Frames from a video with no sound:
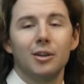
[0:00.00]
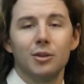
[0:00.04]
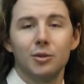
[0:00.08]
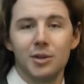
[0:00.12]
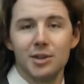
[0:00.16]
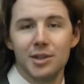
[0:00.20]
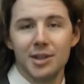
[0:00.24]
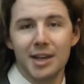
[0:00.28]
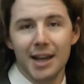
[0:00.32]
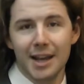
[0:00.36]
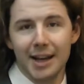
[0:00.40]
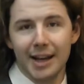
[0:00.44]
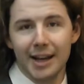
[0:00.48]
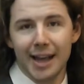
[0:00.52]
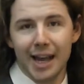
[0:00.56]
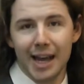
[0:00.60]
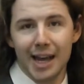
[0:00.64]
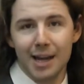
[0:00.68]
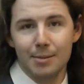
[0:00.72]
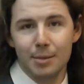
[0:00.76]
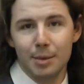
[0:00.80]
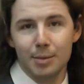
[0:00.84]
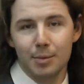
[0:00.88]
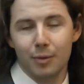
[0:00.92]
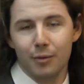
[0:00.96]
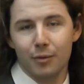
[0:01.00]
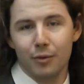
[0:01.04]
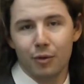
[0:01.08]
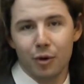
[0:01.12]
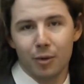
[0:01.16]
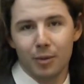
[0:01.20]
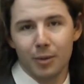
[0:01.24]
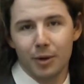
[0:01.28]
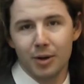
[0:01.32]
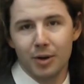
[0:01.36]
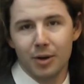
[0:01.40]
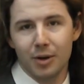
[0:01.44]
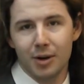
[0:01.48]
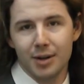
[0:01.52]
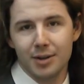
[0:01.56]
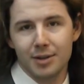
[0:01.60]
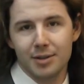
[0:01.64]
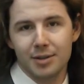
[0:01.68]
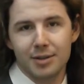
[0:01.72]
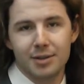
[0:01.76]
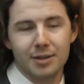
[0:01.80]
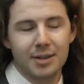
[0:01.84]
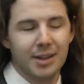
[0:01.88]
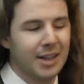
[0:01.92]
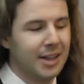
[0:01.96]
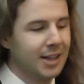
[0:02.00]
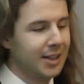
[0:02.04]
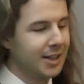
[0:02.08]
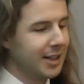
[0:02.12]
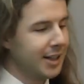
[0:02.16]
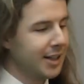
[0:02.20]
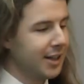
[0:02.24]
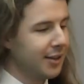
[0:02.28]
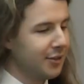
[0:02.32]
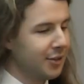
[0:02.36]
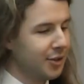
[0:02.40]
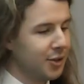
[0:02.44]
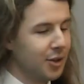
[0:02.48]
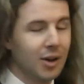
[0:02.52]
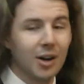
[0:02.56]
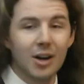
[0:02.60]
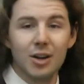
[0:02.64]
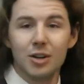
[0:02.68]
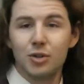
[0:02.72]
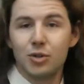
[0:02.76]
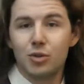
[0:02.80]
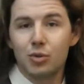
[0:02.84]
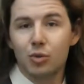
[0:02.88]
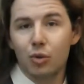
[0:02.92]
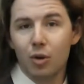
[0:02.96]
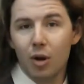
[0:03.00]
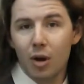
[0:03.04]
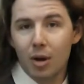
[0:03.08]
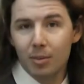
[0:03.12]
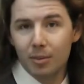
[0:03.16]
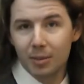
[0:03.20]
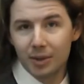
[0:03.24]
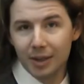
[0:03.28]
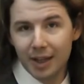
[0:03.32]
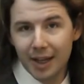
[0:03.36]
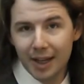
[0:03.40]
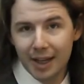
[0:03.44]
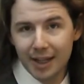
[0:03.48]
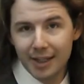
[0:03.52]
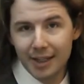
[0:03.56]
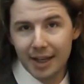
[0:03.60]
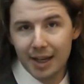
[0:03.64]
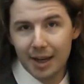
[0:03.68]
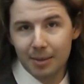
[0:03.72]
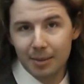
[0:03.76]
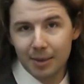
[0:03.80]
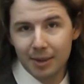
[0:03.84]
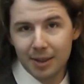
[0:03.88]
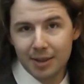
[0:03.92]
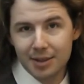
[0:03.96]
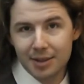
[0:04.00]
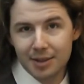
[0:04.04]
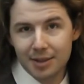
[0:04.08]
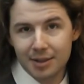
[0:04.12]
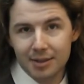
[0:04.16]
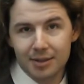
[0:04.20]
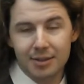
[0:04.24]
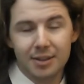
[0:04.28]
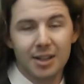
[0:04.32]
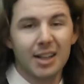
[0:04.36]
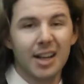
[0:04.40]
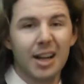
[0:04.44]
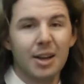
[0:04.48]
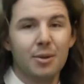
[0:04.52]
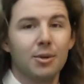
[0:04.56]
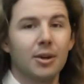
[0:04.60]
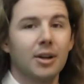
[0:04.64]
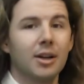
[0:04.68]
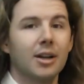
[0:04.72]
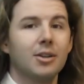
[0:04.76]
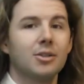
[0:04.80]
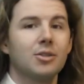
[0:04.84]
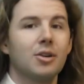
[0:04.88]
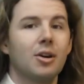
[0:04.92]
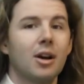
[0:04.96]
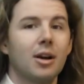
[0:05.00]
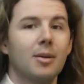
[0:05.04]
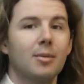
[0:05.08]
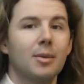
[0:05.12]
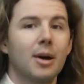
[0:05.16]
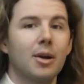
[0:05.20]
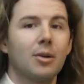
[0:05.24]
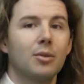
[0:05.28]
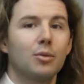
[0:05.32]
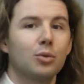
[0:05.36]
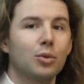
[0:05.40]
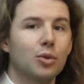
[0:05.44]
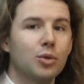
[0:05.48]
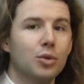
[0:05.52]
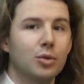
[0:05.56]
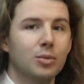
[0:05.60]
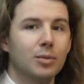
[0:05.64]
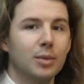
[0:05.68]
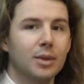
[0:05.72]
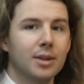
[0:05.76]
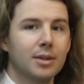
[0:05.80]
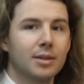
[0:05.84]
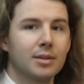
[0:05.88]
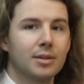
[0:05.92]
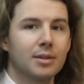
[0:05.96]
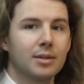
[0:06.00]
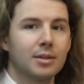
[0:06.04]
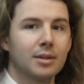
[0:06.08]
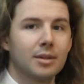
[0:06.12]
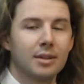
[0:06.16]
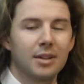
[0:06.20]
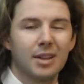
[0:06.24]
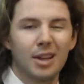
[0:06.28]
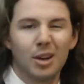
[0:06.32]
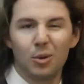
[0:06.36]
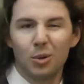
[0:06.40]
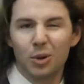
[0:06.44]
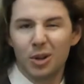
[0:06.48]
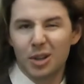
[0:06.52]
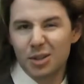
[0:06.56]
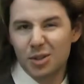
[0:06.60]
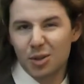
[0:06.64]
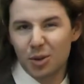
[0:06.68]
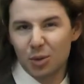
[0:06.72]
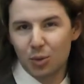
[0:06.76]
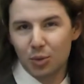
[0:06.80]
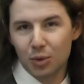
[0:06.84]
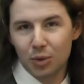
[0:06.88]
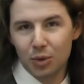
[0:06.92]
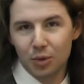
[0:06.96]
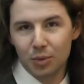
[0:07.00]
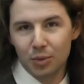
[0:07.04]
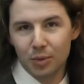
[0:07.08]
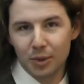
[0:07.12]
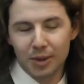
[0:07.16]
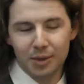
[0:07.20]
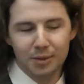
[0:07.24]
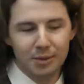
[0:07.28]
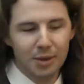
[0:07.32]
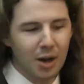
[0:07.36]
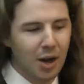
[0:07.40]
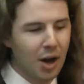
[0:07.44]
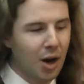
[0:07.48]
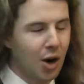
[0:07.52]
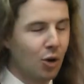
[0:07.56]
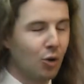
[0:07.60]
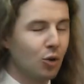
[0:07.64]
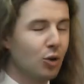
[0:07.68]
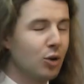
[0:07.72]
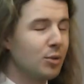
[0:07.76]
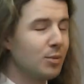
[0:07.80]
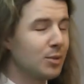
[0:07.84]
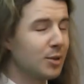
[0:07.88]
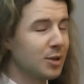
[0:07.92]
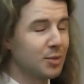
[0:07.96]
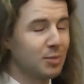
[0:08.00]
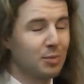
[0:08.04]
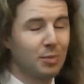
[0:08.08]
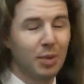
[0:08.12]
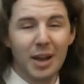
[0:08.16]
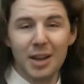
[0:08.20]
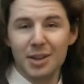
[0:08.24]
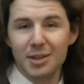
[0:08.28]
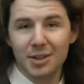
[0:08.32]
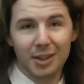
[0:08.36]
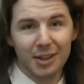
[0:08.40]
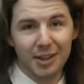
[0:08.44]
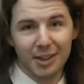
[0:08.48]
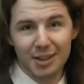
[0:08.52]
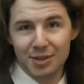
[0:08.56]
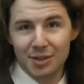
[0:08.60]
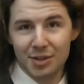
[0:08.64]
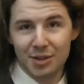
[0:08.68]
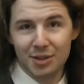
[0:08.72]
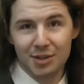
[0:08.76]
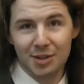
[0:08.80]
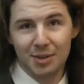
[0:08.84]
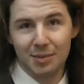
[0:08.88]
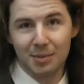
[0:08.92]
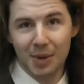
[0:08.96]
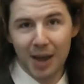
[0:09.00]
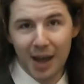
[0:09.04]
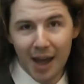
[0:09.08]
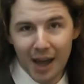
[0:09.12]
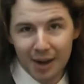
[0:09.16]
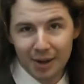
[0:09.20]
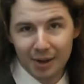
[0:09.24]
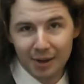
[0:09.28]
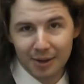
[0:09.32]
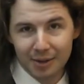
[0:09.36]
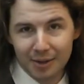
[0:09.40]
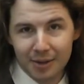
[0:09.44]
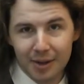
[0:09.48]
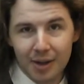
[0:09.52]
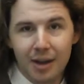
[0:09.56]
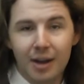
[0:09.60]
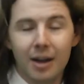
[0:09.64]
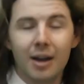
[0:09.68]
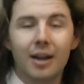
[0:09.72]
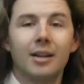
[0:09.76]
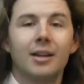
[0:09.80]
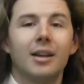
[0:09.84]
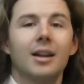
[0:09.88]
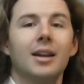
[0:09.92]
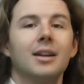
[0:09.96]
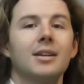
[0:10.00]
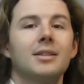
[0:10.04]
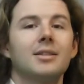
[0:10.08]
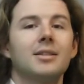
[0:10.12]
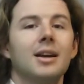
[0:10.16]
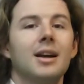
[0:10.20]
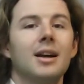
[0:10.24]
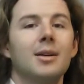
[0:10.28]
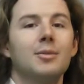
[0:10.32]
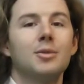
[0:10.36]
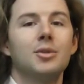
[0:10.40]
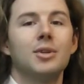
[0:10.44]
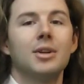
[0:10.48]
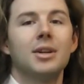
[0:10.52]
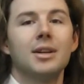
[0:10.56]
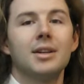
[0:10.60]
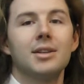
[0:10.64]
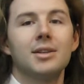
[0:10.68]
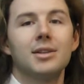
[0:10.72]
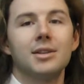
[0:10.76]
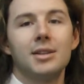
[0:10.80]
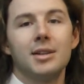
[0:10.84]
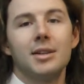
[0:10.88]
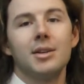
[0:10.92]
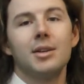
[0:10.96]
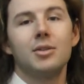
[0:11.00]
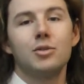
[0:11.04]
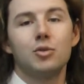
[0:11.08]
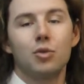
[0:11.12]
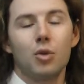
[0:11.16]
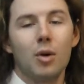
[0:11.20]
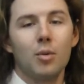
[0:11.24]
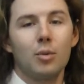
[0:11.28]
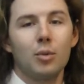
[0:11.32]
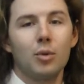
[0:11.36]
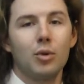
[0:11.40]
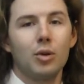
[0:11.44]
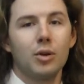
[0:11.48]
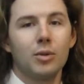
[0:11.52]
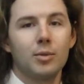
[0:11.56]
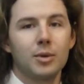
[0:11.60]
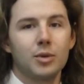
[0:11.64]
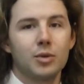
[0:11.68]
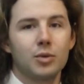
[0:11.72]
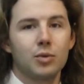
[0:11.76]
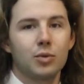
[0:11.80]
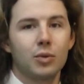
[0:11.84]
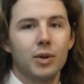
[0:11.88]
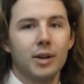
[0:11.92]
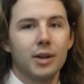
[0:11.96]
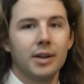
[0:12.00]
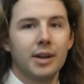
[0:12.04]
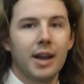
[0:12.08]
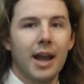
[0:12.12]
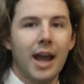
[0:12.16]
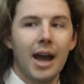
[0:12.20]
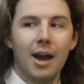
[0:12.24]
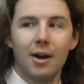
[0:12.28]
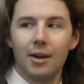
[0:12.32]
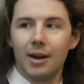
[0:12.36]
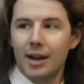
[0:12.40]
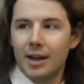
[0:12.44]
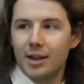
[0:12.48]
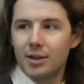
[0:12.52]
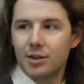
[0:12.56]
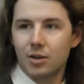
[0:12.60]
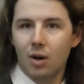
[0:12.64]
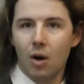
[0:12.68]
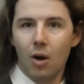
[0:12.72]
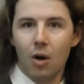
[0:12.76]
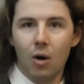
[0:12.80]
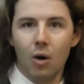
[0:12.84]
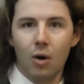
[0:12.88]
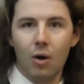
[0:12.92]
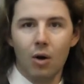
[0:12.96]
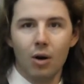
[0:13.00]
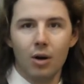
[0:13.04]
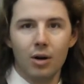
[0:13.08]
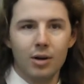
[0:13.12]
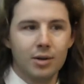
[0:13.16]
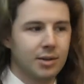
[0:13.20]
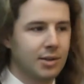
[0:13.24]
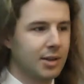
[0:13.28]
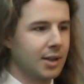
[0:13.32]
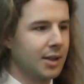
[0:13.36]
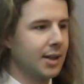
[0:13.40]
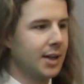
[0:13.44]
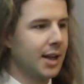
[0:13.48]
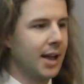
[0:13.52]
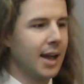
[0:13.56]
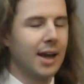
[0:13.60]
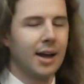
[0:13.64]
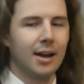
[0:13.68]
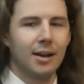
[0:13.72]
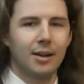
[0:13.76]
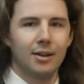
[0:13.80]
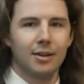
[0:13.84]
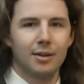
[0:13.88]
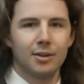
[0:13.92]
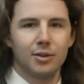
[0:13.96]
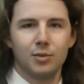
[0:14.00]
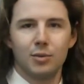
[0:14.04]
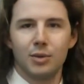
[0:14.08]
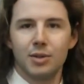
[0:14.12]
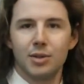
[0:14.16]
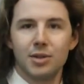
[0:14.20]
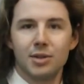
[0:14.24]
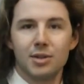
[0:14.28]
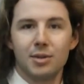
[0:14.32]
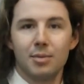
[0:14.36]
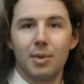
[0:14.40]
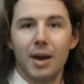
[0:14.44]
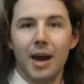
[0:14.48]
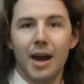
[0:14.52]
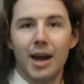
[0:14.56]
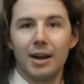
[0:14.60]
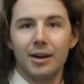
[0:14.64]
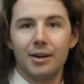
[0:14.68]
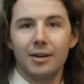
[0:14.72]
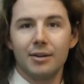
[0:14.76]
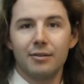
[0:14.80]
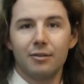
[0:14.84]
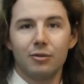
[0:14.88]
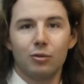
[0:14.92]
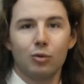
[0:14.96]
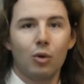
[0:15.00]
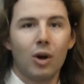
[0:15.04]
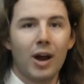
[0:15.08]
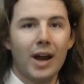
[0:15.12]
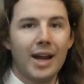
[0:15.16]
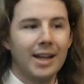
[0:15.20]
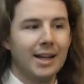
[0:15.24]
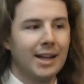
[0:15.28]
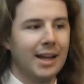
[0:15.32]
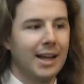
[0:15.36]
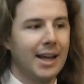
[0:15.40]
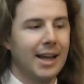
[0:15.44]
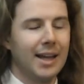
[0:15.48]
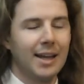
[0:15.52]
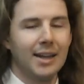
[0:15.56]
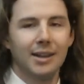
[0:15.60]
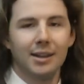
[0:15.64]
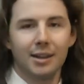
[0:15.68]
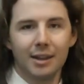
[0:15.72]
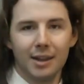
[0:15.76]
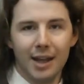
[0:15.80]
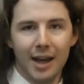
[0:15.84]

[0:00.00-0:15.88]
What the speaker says: Louisiana Academy of Performing Arts, here to give you a drum lagniappe lesson. Today we're going to talk about rudiments. Now, what is a rudiment? A rudiment's basically just a pattern. A lot of times you're going to see drum rudiments written out as R's and L's, which is a pattern of right and